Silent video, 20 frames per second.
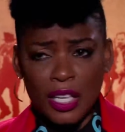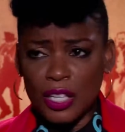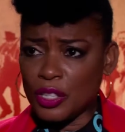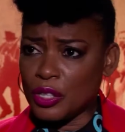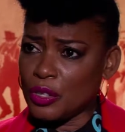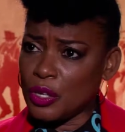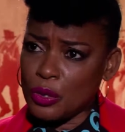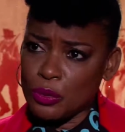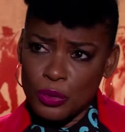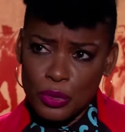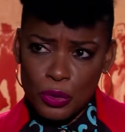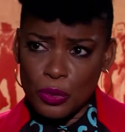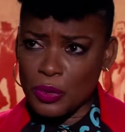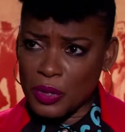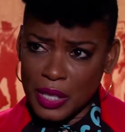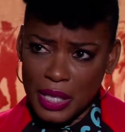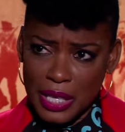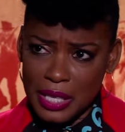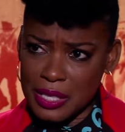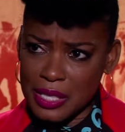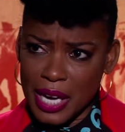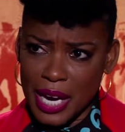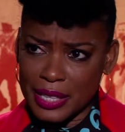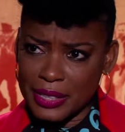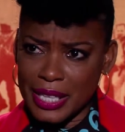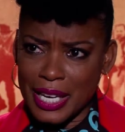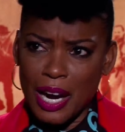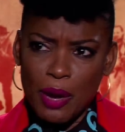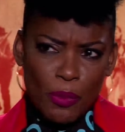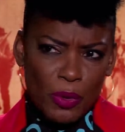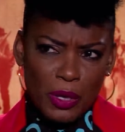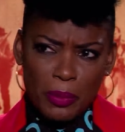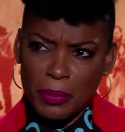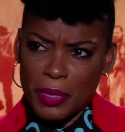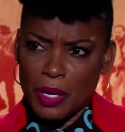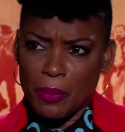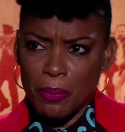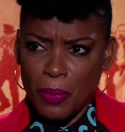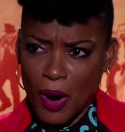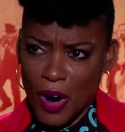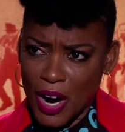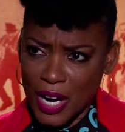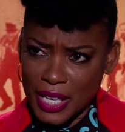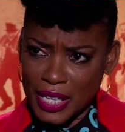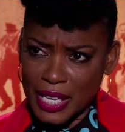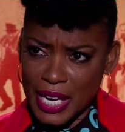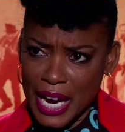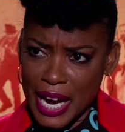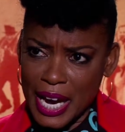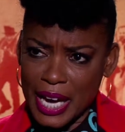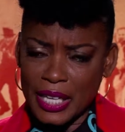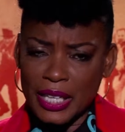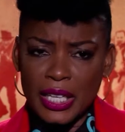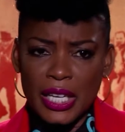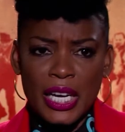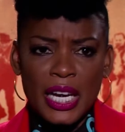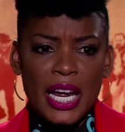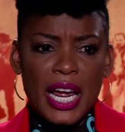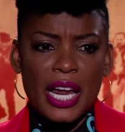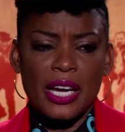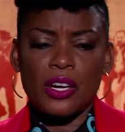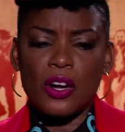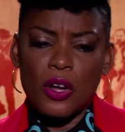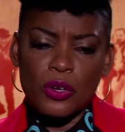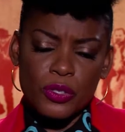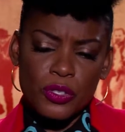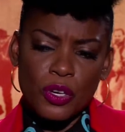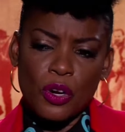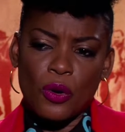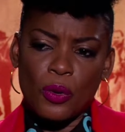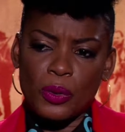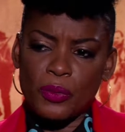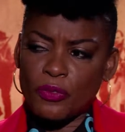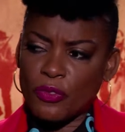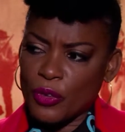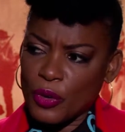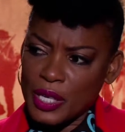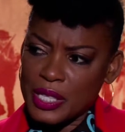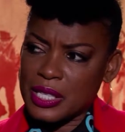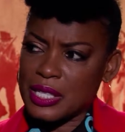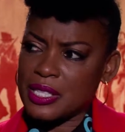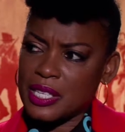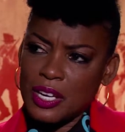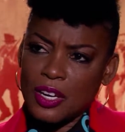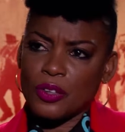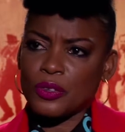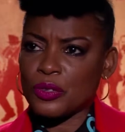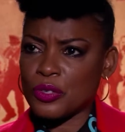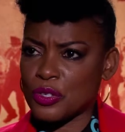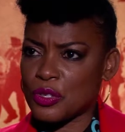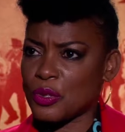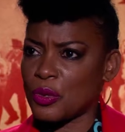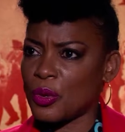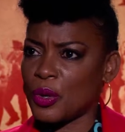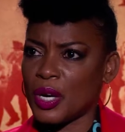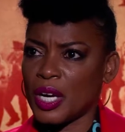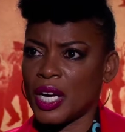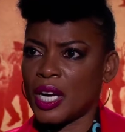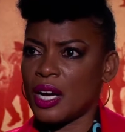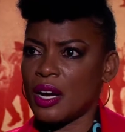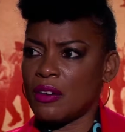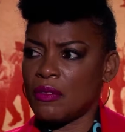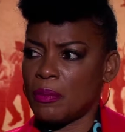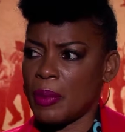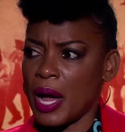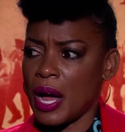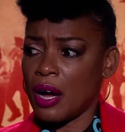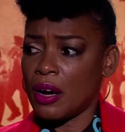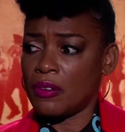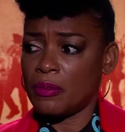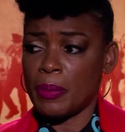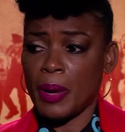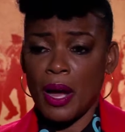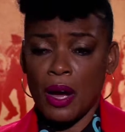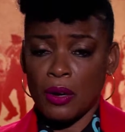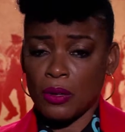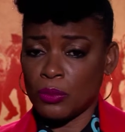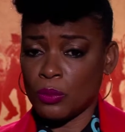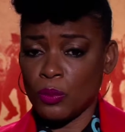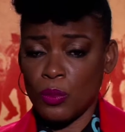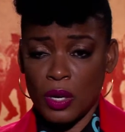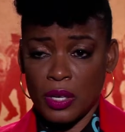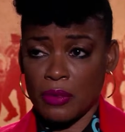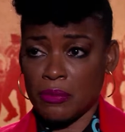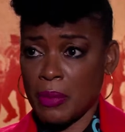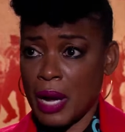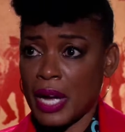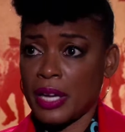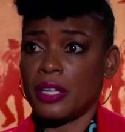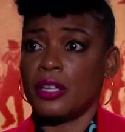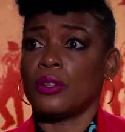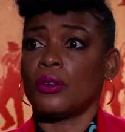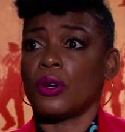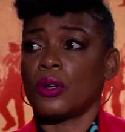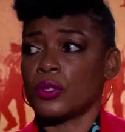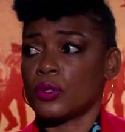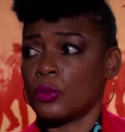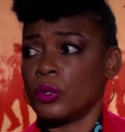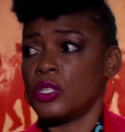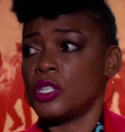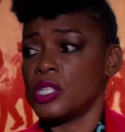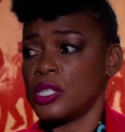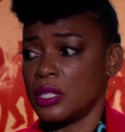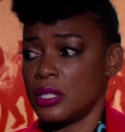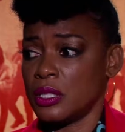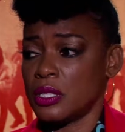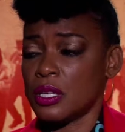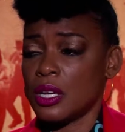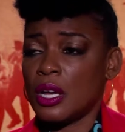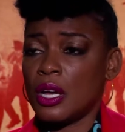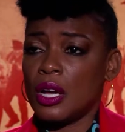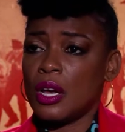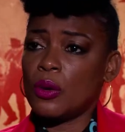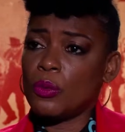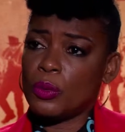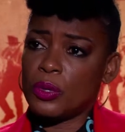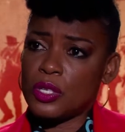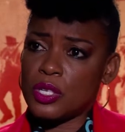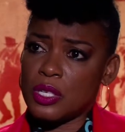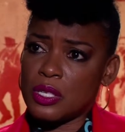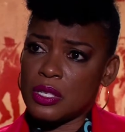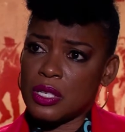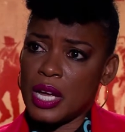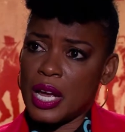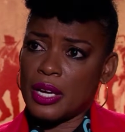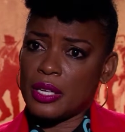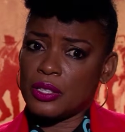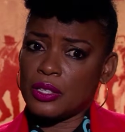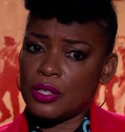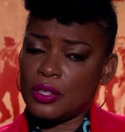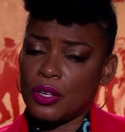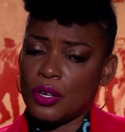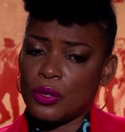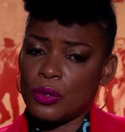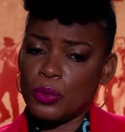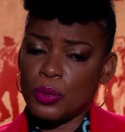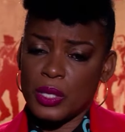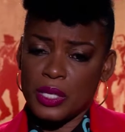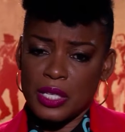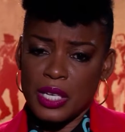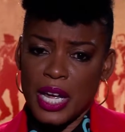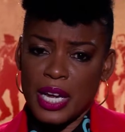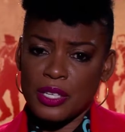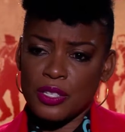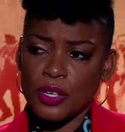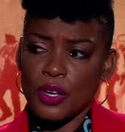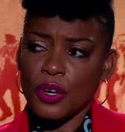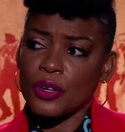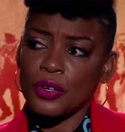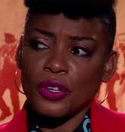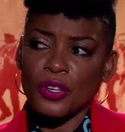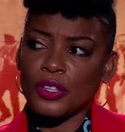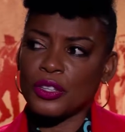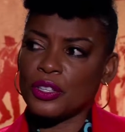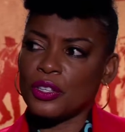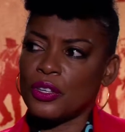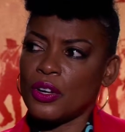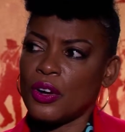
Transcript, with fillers: you know, do things like that. I want to be a part of that. And also for it to tell the story about about one of my heroes, which is, which is Nat, you know, who is Nat Turner, you